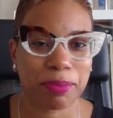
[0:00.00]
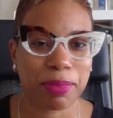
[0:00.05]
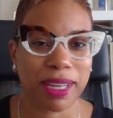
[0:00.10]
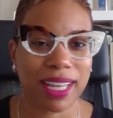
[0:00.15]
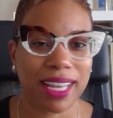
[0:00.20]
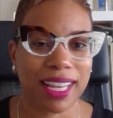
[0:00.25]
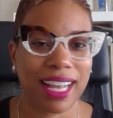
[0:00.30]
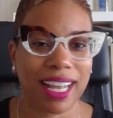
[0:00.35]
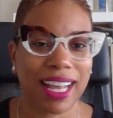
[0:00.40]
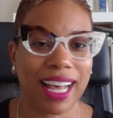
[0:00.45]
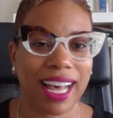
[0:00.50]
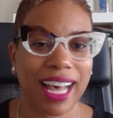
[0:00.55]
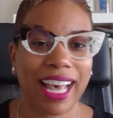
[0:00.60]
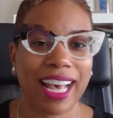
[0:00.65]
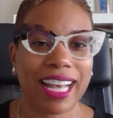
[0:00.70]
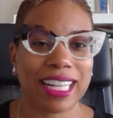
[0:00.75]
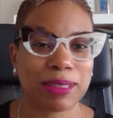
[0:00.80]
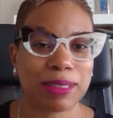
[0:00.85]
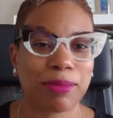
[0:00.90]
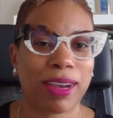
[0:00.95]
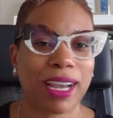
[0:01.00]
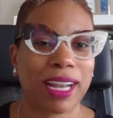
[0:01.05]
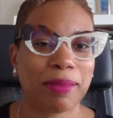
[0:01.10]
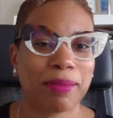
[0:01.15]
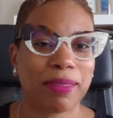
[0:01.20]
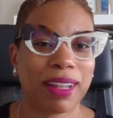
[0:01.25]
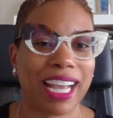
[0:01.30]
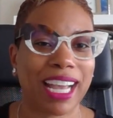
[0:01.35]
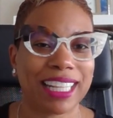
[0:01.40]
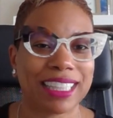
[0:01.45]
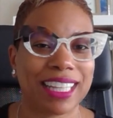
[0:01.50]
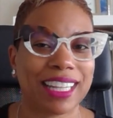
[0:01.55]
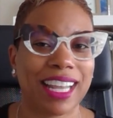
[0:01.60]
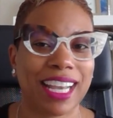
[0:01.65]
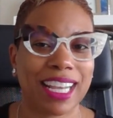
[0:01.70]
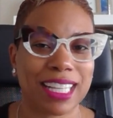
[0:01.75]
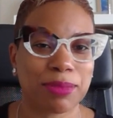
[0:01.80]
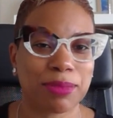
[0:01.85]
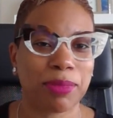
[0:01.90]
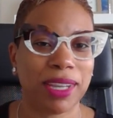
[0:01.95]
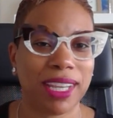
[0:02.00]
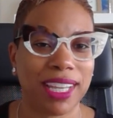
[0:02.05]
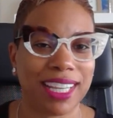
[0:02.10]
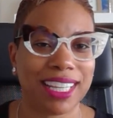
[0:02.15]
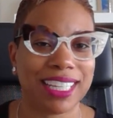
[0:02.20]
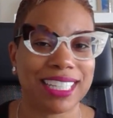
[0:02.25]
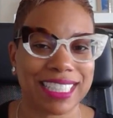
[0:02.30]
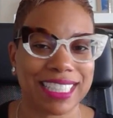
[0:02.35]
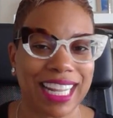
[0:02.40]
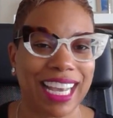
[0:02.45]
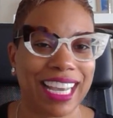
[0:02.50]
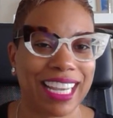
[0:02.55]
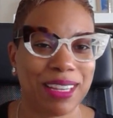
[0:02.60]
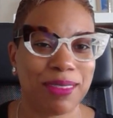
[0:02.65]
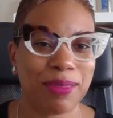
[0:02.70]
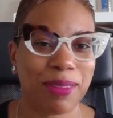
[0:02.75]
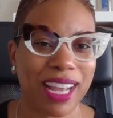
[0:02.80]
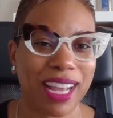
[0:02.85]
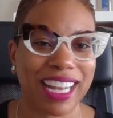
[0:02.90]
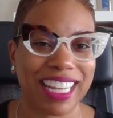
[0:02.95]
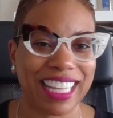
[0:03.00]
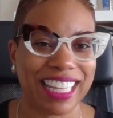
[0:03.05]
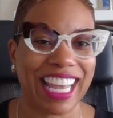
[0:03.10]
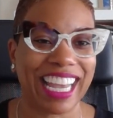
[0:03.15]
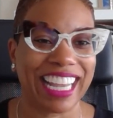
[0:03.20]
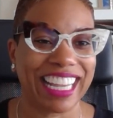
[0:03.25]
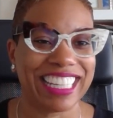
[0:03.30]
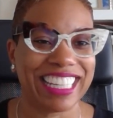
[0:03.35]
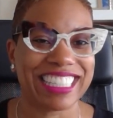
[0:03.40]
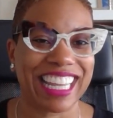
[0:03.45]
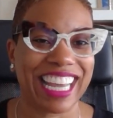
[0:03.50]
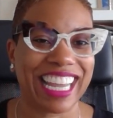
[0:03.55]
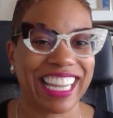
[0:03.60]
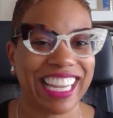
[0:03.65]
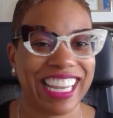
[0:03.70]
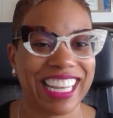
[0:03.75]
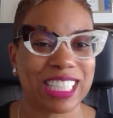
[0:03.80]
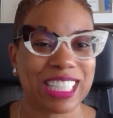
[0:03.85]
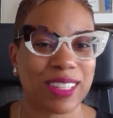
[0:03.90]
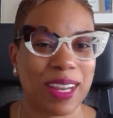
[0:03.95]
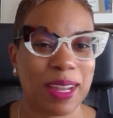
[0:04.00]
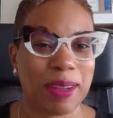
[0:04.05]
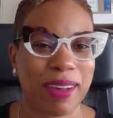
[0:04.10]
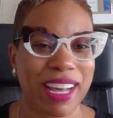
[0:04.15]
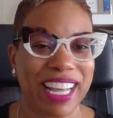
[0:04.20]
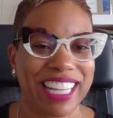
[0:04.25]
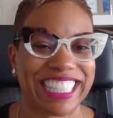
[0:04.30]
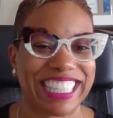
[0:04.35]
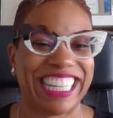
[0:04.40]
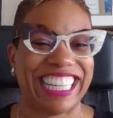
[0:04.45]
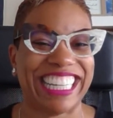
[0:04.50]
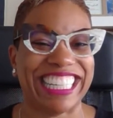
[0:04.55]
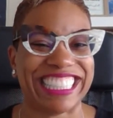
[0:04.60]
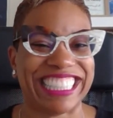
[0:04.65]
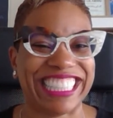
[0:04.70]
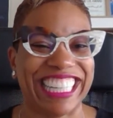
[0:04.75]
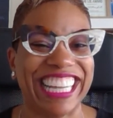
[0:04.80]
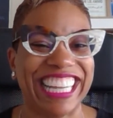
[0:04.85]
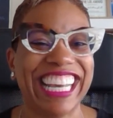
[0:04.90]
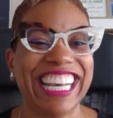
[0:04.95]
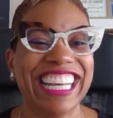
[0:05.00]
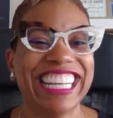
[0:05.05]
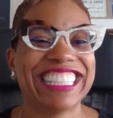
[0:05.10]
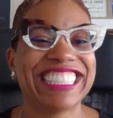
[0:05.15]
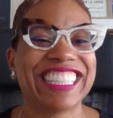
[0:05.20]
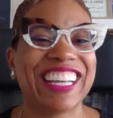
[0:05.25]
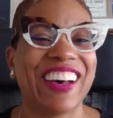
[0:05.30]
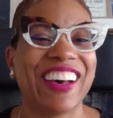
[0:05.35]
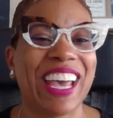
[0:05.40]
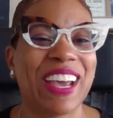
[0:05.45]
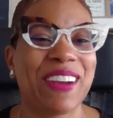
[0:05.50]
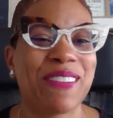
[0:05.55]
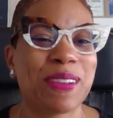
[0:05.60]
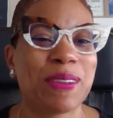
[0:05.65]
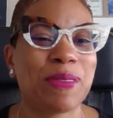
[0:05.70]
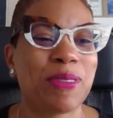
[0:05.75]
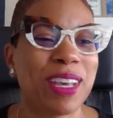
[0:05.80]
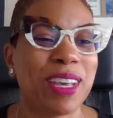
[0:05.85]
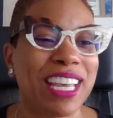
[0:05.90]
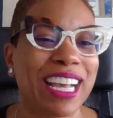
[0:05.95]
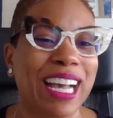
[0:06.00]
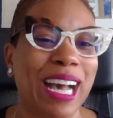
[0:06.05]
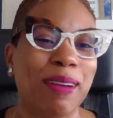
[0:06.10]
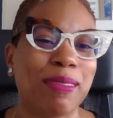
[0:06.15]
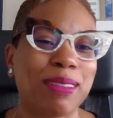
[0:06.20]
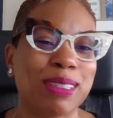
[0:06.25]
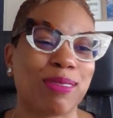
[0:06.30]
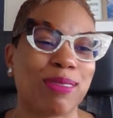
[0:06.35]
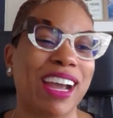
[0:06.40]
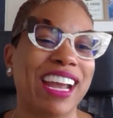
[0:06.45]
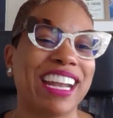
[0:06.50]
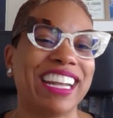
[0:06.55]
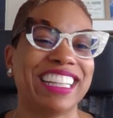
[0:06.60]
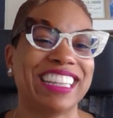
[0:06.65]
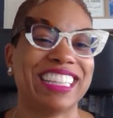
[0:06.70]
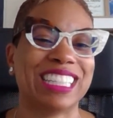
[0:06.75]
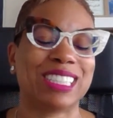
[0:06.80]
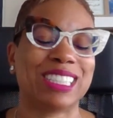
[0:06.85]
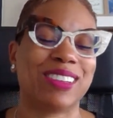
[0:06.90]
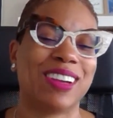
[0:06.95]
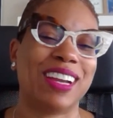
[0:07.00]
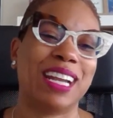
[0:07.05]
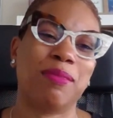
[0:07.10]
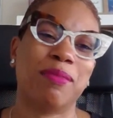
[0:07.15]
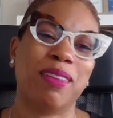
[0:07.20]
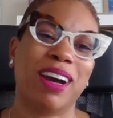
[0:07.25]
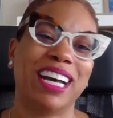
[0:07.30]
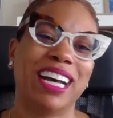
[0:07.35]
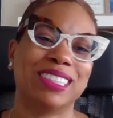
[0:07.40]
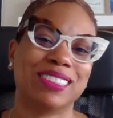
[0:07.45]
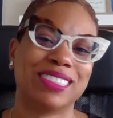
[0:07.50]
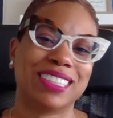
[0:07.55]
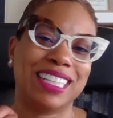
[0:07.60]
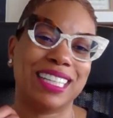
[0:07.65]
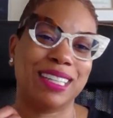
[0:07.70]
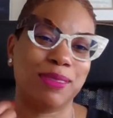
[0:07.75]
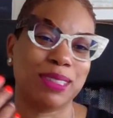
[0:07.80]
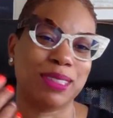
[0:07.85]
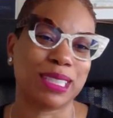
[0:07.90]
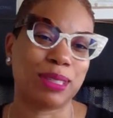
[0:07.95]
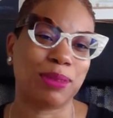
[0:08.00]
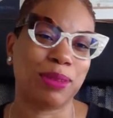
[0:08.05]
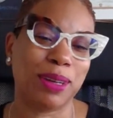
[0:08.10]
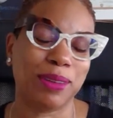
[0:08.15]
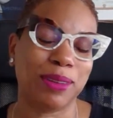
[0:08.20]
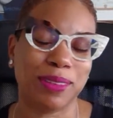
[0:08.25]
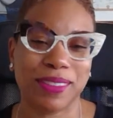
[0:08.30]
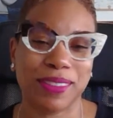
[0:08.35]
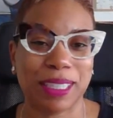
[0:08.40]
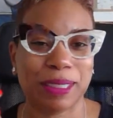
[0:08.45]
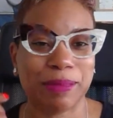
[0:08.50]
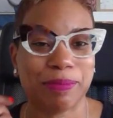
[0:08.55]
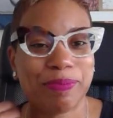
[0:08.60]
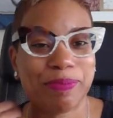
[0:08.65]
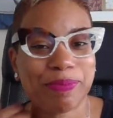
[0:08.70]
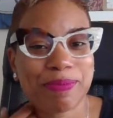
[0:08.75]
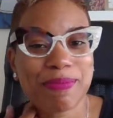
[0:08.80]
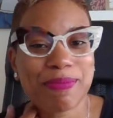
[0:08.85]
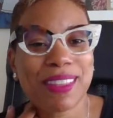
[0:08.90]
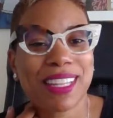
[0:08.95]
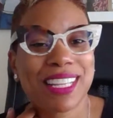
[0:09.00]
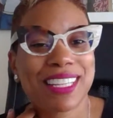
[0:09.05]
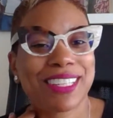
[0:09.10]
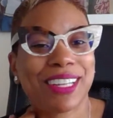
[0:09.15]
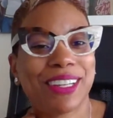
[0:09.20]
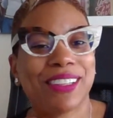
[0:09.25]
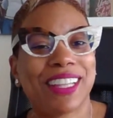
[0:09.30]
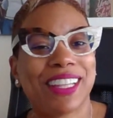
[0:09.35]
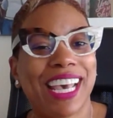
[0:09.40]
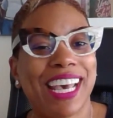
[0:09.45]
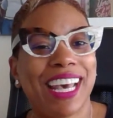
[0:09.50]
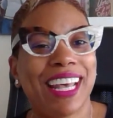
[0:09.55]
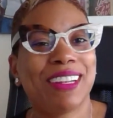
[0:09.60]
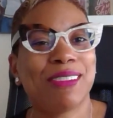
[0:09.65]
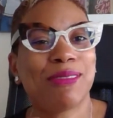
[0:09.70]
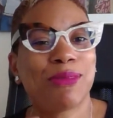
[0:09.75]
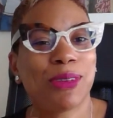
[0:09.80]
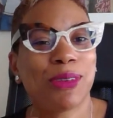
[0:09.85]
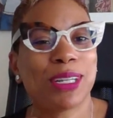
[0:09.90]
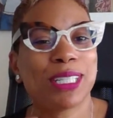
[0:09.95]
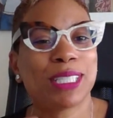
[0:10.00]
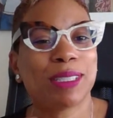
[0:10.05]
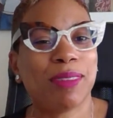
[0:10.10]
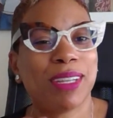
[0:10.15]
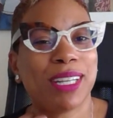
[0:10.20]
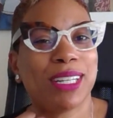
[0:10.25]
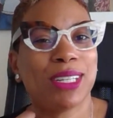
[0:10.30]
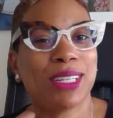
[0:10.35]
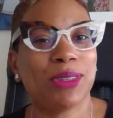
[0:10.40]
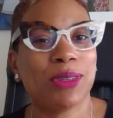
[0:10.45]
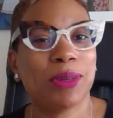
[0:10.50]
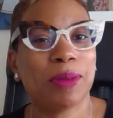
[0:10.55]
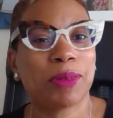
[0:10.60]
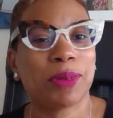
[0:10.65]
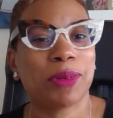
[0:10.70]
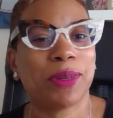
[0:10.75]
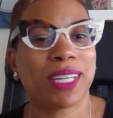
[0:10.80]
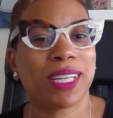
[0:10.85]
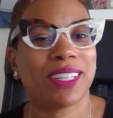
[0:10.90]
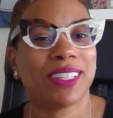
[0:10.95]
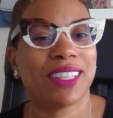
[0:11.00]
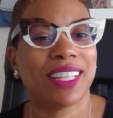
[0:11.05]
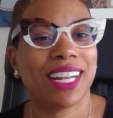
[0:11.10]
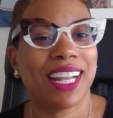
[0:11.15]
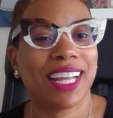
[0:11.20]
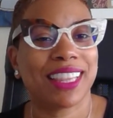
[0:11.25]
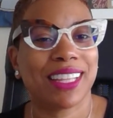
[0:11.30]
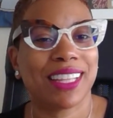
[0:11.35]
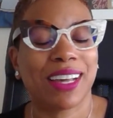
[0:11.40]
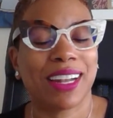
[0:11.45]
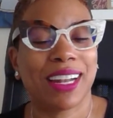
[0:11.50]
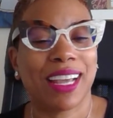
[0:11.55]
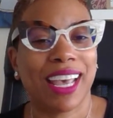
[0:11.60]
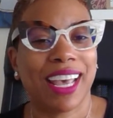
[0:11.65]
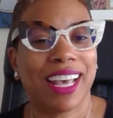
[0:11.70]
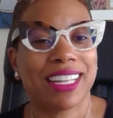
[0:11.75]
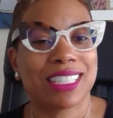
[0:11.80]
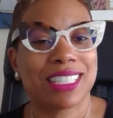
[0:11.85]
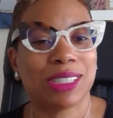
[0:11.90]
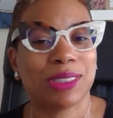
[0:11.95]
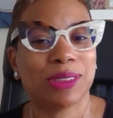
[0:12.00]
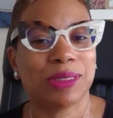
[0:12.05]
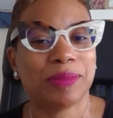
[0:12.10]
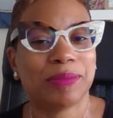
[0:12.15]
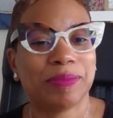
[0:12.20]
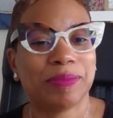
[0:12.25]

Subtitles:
But I had to write them like the next week because now he's ready. Like, he's like, yeah, train my assistant. So every week I was writing the training modules, and it was 12 of them. So that forced me to do them quicker than I thought I had to.